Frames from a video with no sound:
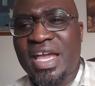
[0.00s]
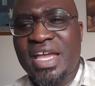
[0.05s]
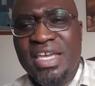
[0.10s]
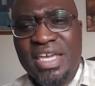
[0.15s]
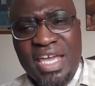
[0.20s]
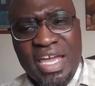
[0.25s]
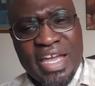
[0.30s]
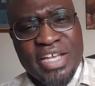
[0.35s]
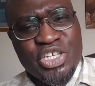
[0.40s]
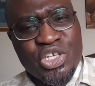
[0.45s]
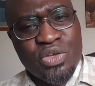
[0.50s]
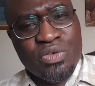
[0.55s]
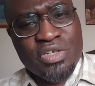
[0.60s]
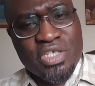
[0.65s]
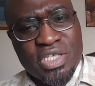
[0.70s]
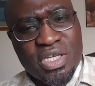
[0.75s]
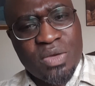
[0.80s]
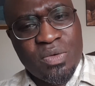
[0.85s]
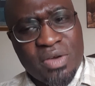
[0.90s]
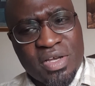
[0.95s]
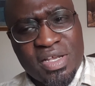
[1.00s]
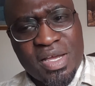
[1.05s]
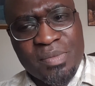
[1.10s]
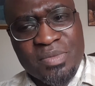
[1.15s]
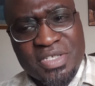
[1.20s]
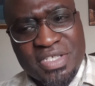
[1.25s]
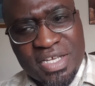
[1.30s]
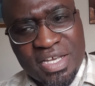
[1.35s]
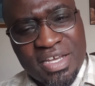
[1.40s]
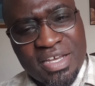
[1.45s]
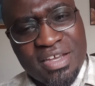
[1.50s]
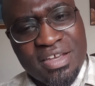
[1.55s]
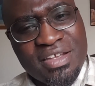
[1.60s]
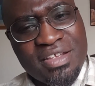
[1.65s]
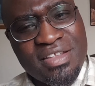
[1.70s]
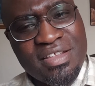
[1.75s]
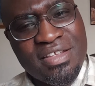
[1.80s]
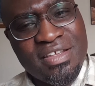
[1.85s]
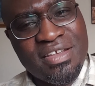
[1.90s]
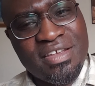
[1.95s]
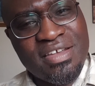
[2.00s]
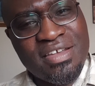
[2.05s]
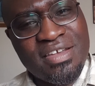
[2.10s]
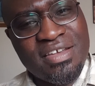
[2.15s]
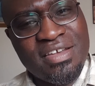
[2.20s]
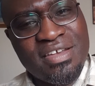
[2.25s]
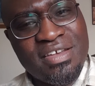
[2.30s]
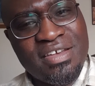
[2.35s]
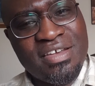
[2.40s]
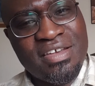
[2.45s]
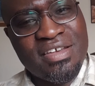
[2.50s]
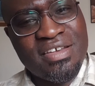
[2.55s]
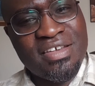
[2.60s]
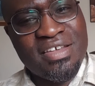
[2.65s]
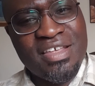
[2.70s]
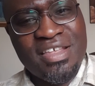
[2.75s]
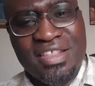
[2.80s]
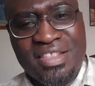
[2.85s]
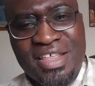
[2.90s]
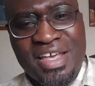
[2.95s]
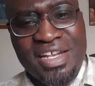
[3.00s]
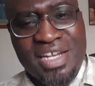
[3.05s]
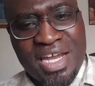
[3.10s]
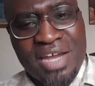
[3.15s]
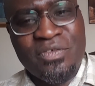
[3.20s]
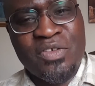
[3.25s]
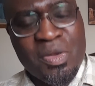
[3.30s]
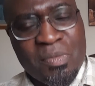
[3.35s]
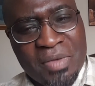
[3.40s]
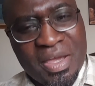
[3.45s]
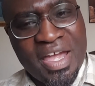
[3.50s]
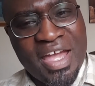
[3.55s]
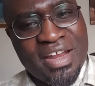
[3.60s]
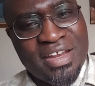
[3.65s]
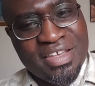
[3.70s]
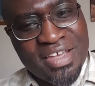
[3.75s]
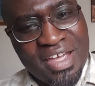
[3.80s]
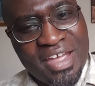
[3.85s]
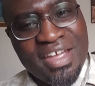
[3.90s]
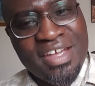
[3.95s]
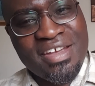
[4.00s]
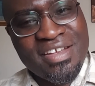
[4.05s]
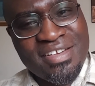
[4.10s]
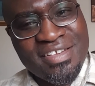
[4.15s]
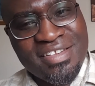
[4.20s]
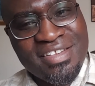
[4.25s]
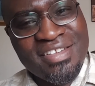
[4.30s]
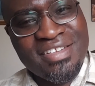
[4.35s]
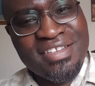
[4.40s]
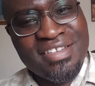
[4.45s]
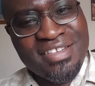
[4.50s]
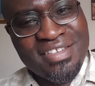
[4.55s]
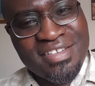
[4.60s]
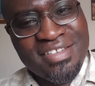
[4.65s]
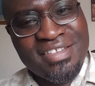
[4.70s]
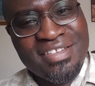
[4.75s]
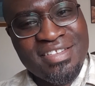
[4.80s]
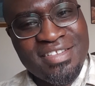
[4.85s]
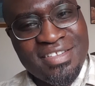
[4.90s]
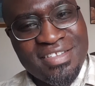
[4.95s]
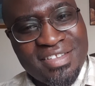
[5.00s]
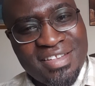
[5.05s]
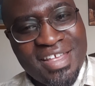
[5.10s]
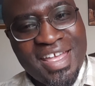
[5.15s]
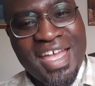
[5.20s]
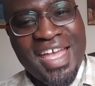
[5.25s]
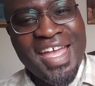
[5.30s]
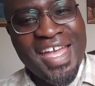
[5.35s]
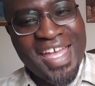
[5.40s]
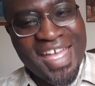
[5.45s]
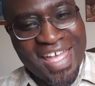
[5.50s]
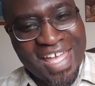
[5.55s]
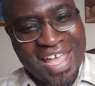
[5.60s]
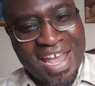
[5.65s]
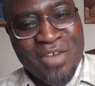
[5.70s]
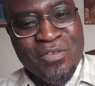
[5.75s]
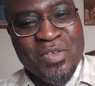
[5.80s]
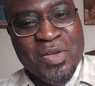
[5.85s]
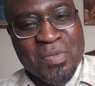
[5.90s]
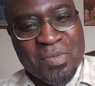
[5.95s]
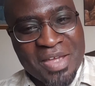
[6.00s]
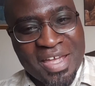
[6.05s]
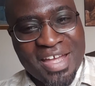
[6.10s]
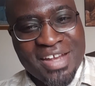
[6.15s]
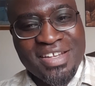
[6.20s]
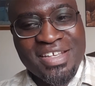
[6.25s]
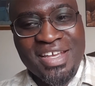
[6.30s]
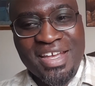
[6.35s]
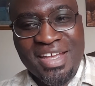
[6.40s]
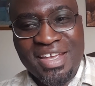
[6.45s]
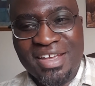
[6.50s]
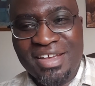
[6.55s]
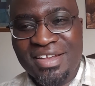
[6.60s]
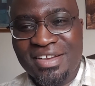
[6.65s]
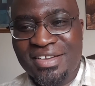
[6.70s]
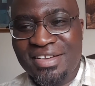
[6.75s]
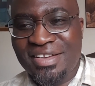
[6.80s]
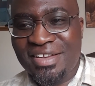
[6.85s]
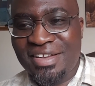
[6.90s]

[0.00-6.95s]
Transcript: Can't you see what I'm saying? That every man can? Every man can.